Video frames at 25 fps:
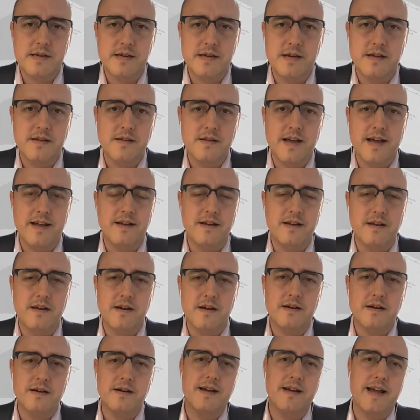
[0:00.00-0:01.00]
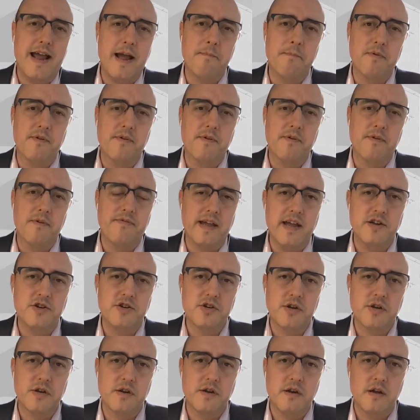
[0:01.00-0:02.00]
and that
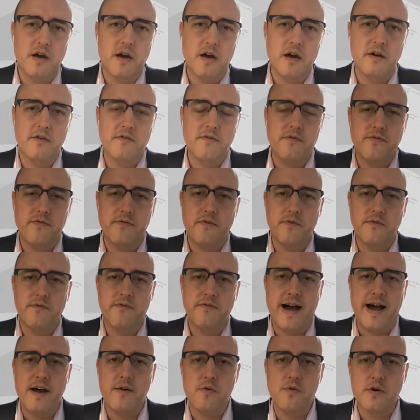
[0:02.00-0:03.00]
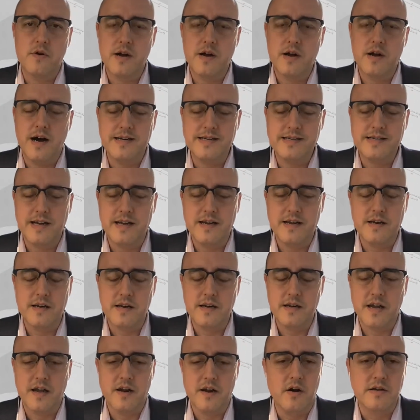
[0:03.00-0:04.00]
amplification of viral content
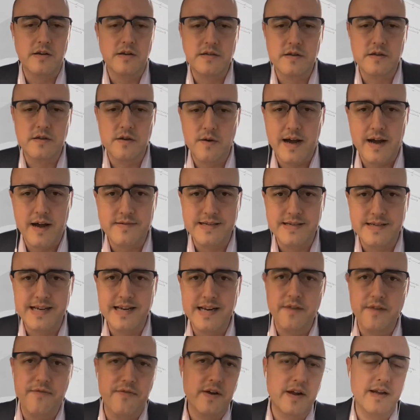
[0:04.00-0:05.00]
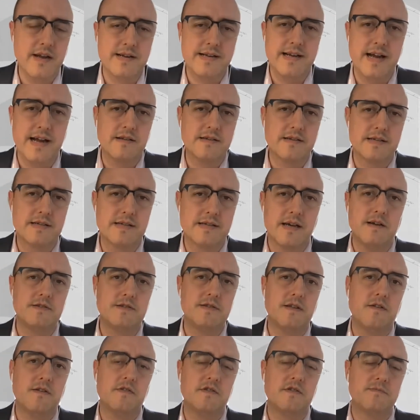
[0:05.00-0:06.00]
can also have significant downsides.
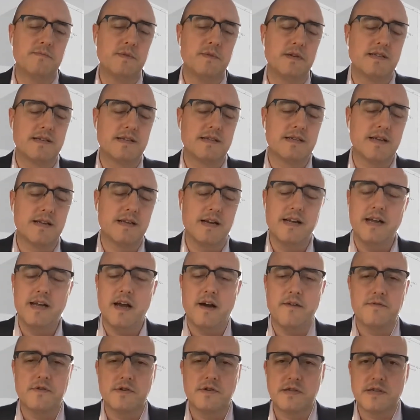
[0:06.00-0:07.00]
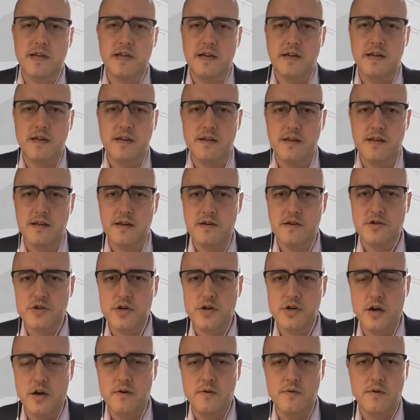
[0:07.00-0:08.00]
And there has been study after study that has
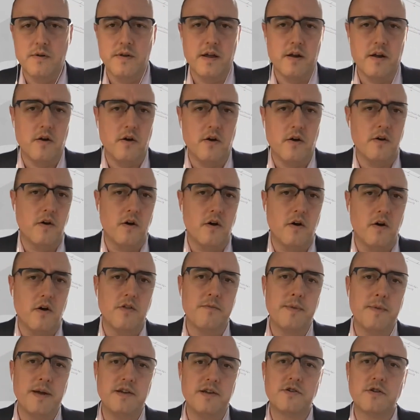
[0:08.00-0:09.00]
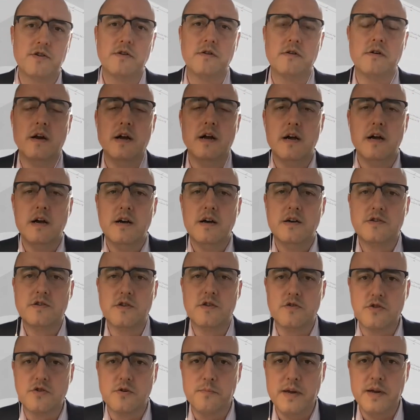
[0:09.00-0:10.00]
shown that on all the major
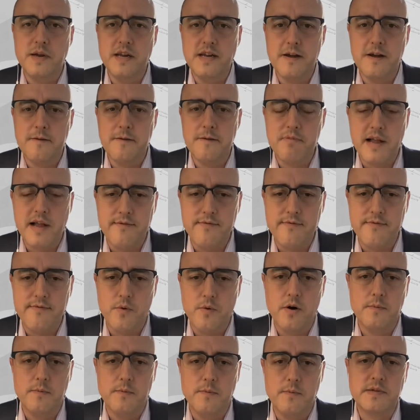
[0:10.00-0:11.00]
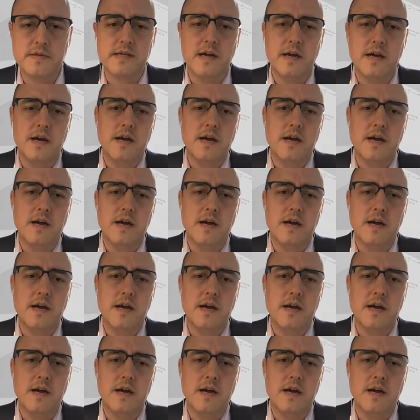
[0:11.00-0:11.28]
social media platforms,